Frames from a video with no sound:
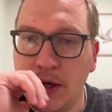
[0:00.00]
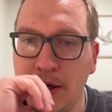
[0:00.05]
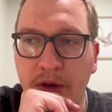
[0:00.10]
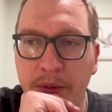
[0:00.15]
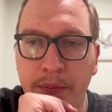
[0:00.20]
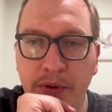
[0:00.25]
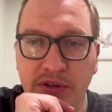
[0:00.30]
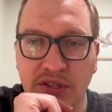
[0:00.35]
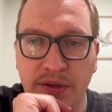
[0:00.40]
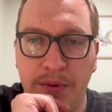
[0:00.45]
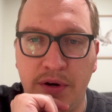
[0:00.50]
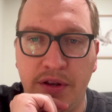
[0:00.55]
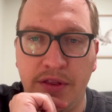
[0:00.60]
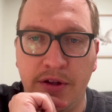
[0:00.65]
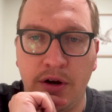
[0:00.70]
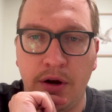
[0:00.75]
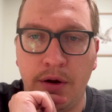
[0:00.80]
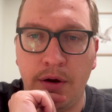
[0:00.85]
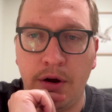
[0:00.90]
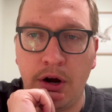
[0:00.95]
bills I put in
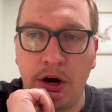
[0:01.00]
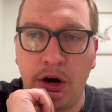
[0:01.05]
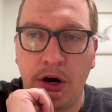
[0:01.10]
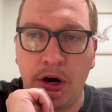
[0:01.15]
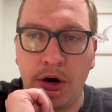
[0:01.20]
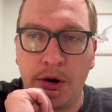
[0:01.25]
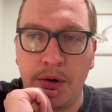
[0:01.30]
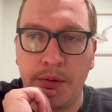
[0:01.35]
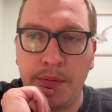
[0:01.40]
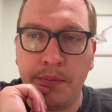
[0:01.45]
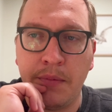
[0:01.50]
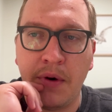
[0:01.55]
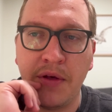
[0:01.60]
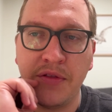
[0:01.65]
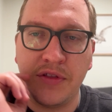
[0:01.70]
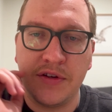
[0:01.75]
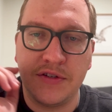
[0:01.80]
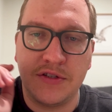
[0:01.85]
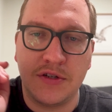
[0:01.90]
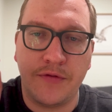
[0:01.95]
there are
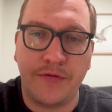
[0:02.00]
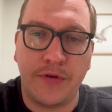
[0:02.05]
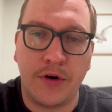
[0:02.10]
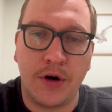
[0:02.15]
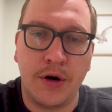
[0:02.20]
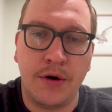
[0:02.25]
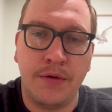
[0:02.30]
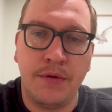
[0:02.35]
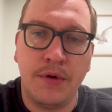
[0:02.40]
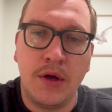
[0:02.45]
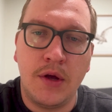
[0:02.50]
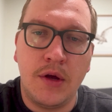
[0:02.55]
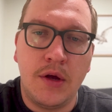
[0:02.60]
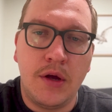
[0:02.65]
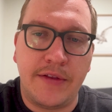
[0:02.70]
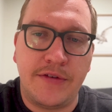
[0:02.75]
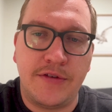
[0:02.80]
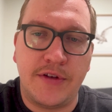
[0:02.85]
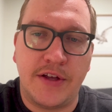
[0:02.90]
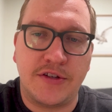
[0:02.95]
monthly so far.
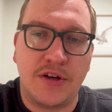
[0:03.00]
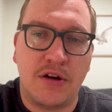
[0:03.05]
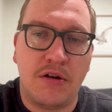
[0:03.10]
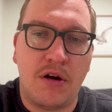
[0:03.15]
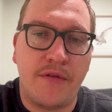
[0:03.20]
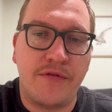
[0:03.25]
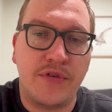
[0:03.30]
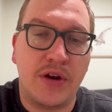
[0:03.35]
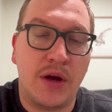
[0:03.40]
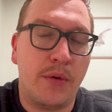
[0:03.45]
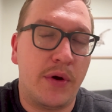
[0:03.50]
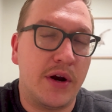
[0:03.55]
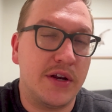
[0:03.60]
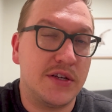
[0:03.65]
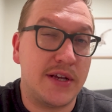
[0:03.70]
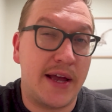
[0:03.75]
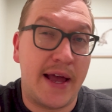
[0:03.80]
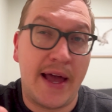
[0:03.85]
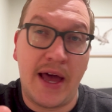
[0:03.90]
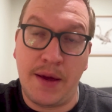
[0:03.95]
So that's how often I wanted
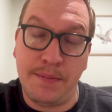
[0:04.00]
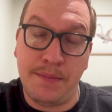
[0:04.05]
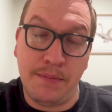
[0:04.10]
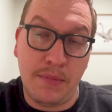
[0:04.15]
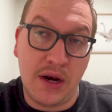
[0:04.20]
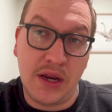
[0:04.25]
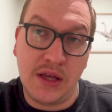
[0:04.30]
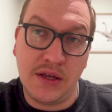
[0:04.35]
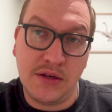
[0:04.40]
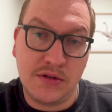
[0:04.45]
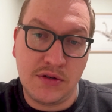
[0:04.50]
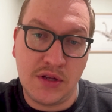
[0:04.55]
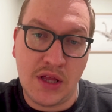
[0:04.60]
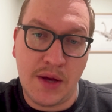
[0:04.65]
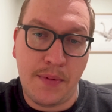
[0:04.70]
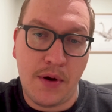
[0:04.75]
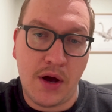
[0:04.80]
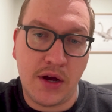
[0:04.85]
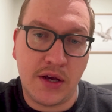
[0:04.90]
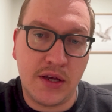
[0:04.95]
to add money to that
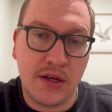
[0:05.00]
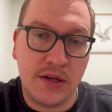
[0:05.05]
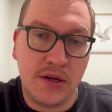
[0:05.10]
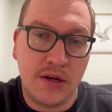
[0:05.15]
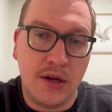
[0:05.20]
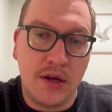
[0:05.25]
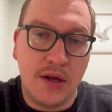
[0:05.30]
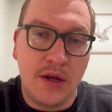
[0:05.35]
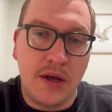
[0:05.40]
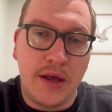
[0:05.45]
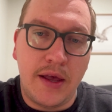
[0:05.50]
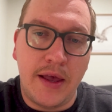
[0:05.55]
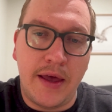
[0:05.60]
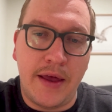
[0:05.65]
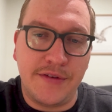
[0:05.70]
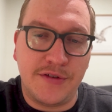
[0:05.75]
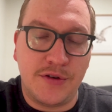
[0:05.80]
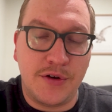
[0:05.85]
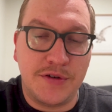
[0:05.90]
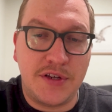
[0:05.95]
pocket. And
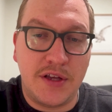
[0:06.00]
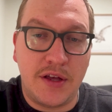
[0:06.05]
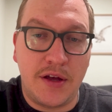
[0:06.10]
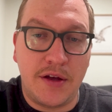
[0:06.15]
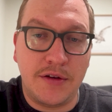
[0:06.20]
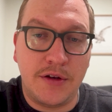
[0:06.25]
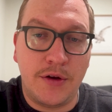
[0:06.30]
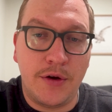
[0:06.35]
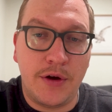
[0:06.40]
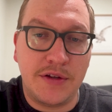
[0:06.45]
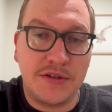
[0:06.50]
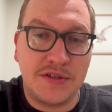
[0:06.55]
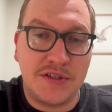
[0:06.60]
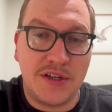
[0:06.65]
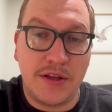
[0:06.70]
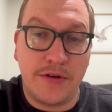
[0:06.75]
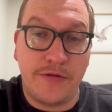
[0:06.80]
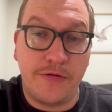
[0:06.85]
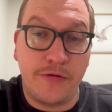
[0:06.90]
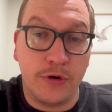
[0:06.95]
let's go ahead and say
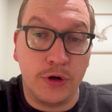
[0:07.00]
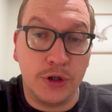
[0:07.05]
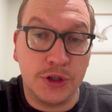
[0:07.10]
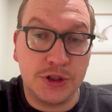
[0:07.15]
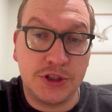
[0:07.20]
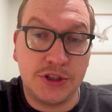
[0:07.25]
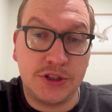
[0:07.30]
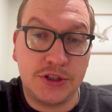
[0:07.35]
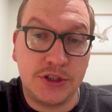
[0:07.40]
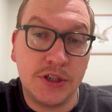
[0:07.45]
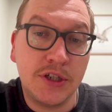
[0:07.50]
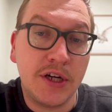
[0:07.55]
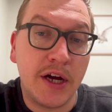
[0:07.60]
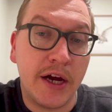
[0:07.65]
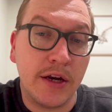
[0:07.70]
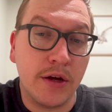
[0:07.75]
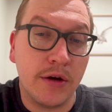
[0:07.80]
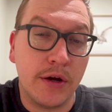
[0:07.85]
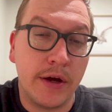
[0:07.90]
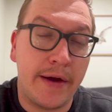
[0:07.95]
the first. I
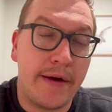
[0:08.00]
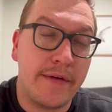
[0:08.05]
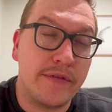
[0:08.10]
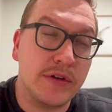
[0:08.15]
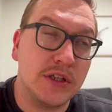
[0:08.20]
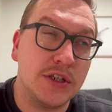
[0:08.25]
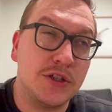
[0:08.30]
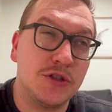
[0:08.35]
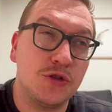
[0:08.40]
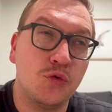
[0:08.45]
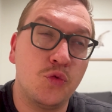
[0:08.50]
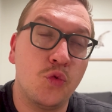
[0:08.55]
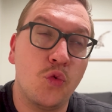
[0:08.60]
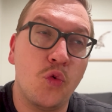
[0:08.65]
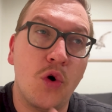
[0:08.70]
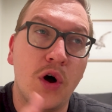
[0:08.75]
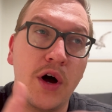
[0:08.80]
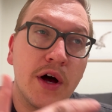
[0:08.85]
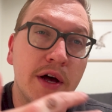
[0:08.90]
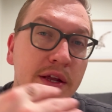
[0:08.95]
know I have at least
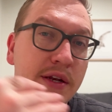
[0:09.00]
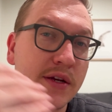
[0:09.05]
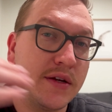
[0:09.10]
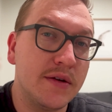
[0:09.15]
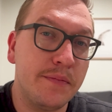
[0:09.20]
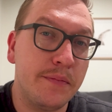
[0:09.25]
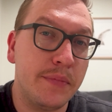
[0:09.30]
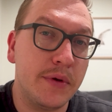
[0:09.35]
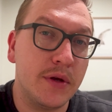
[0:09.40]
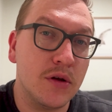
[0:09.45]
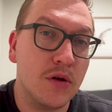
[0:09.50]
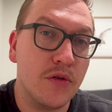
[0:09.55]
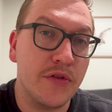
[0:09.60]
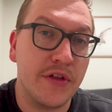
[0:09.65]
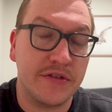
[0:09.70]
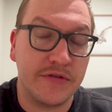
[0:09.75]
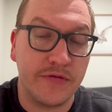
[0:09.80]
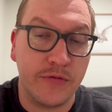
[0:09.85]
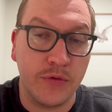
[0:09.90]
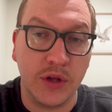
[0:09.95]
one bill
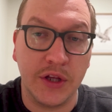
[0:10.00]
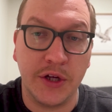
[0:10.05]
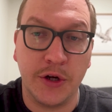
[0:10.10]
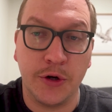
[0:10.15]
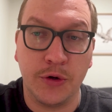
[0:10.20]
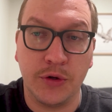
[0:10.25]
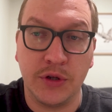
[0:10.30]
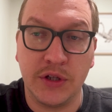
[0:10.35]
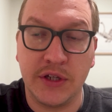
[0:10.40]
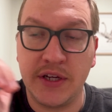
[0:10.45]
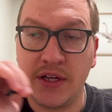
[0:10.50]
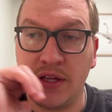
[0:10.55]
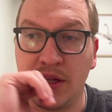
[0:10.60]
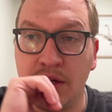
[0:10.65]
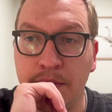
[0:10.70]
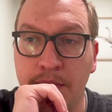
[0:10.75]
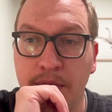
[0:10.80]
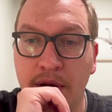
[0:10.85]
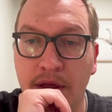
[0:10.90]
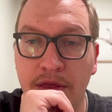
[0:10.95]
that's really early in the
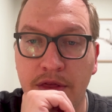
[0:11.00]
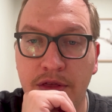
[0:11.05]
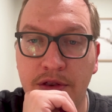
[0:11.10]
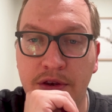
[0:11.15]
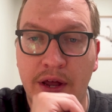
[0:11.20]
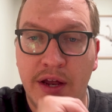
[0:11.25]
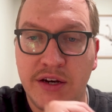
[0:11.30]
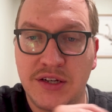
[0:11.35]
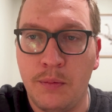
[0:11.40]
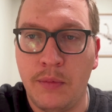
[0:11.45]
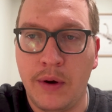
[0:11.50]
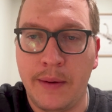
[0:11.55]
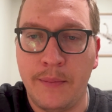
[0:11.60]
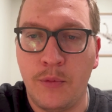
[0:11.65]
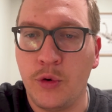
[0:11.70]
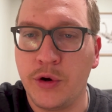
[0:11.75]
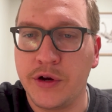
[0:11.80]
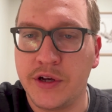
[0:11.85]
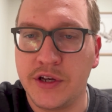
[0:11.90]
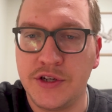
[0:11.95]
month, not just my
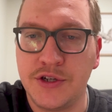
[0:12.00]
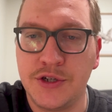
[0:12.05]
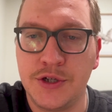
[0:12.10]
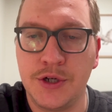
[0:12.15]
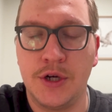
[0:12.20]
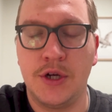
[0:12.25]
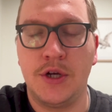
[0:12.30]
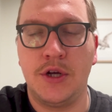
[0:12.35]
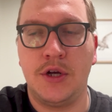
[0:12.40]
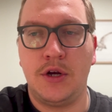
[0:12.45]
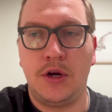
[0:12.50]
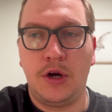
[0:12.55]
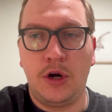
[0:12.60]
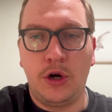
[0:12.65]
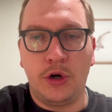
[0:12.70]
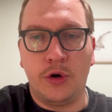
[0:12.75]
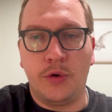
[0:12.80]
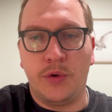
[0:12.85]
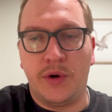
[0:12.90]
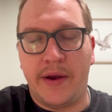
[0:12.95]
mortgage
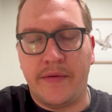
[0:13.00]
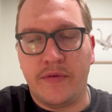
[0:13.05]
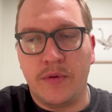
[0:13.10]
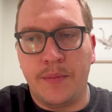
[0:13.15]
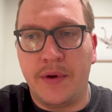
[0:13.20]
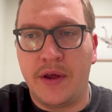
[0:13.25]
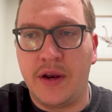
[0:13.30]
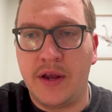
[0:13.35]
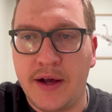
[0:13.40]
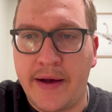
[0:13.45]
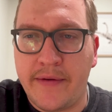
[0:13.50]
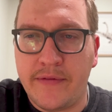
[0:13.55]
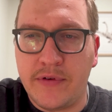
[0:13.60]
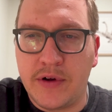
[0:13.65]
or whatever, but I have a